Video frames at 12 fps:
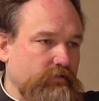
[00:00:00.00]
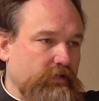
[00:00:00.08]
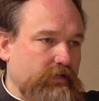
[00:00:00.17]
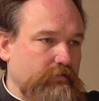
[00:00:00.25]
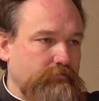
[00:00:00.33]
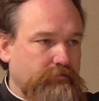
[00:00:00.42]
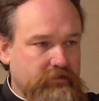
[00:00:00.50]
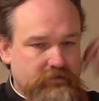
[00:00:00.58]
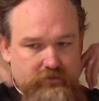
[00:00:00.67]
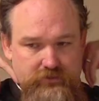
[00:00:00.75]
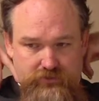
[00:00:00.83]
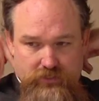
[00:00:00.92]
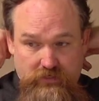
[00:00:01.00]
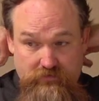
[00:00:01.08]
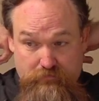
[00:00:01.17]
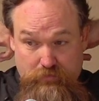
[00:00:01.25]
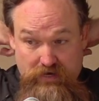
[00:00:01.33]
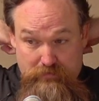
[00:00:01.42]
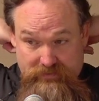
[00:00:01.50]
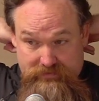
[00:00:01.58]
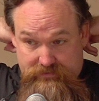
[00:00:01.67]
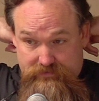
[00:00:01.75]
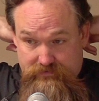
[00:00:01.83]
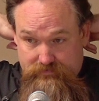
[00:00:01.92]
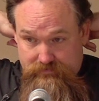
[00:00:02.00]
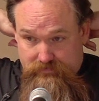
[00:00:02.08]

um, the, the son of promise.